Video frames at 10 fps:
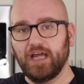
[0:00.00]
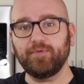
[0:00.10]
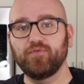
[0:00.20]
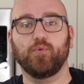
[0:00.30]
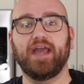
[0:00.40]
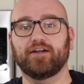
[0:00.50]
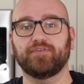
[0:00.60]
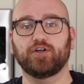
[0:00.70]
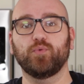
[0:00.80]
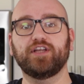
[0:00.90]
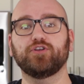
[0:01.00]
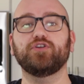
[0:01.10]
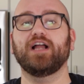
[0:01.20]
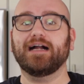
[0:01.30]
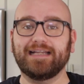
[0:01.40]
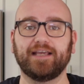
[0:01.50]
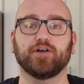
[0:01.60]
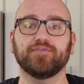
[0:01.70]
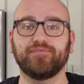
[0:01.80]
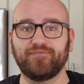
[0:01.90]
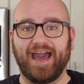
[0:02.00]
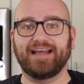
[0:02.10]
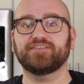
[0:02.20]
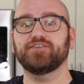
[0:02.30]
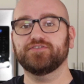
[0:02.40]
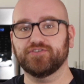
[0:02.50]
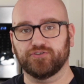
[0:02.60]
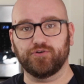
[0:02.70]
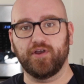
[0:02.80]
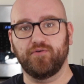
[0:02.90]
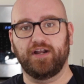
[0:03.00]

now, before we add our vital wheat gluten, I'm gonna get our fat slurry